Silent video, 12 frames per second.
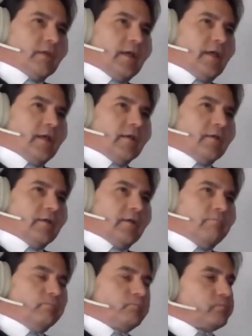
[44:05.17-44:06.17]

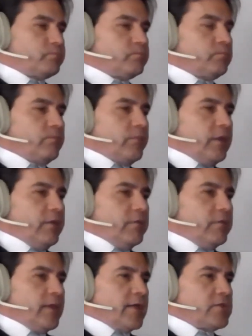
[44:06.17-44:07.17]
And
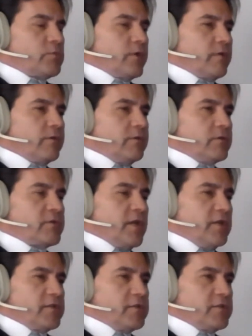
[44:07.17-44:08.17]
that's one of the use
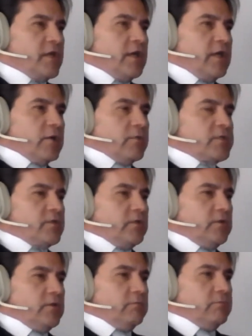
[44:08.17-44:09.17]
cases. We're
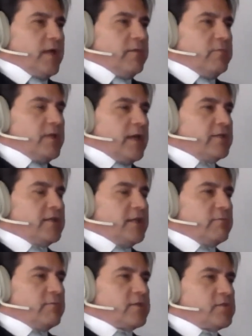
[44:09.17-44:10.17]
still maybe
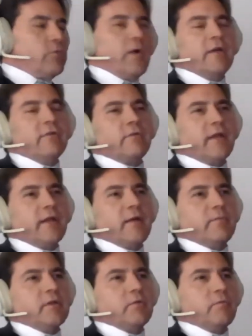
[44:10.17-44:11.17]
18 months away from that
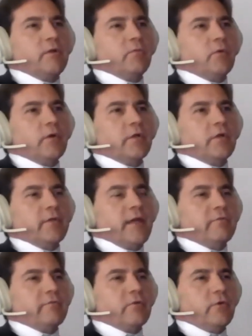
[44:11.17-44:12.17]
happening. We've been working on
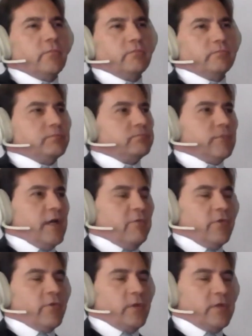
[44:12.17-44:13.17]
that for
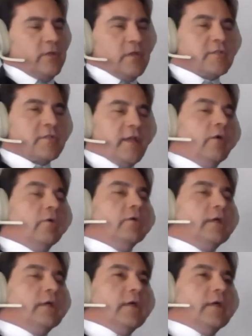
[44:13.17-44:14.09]
over 3 years now.